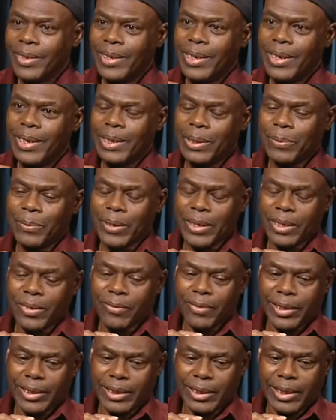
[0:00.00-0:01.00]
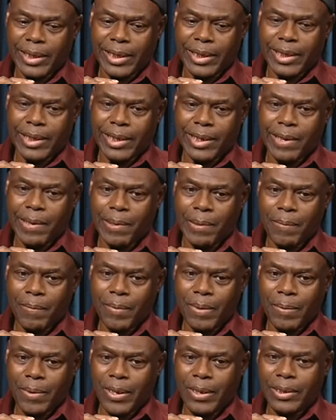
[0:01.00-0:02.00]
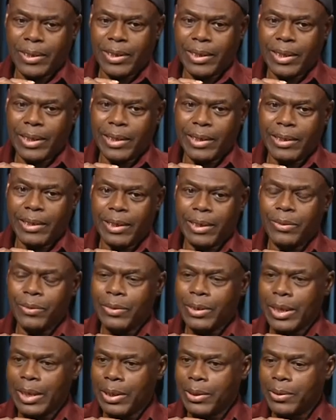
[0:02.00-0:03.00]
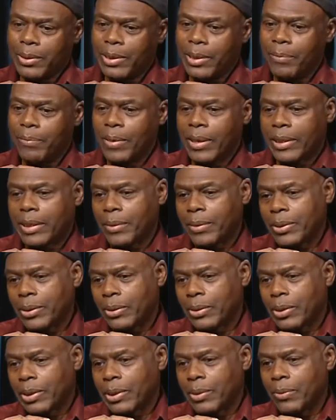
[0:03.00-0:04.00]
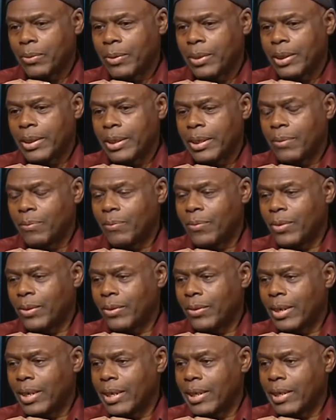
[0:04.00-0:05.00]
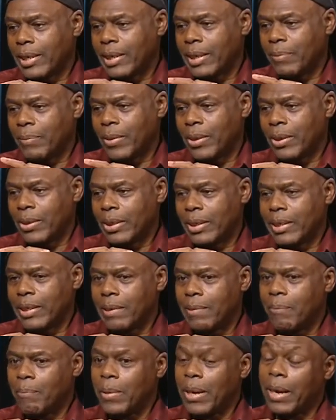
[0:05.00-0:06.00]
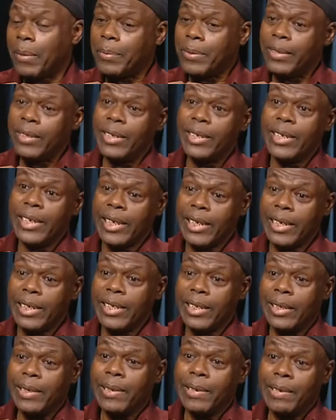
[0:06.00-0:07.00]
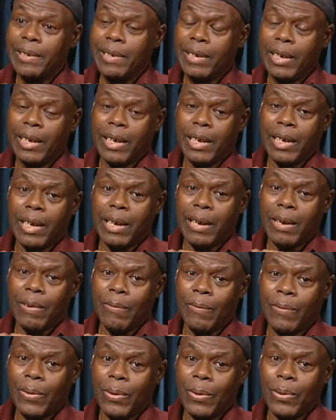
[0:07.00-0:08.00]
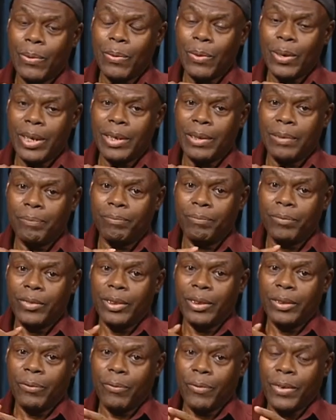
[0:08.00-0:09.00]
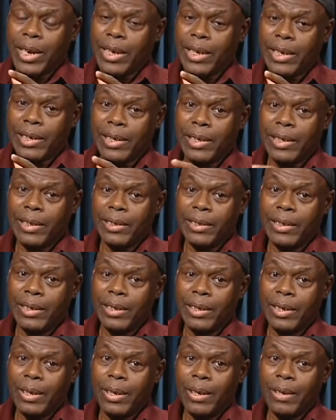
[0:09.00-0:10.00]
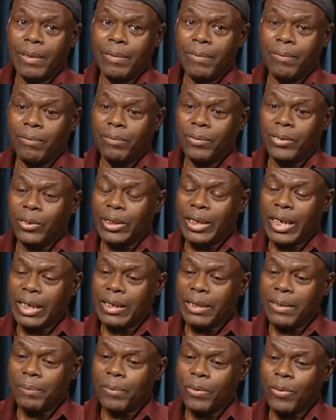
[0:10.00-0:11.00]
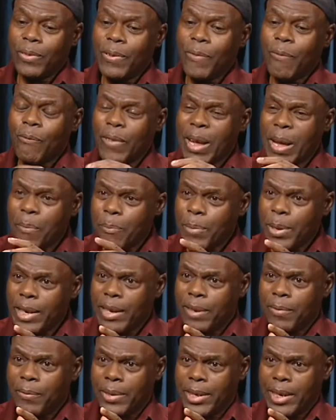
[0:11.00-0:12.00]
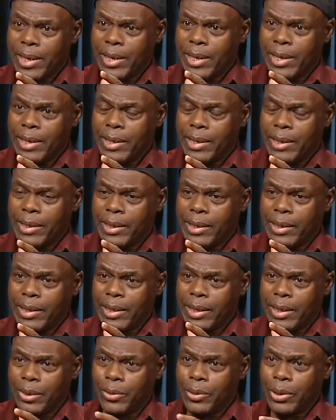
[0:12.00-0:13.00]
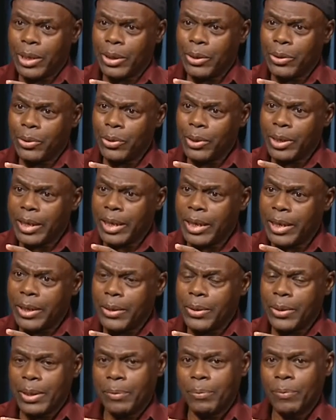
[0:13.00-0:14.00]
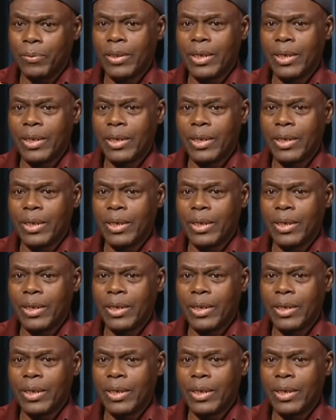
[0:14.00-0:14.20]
It's very interesting about the education. In fact, I was talking with someone earlier about perhaps the need for, frankly, revamping really the educational curriculum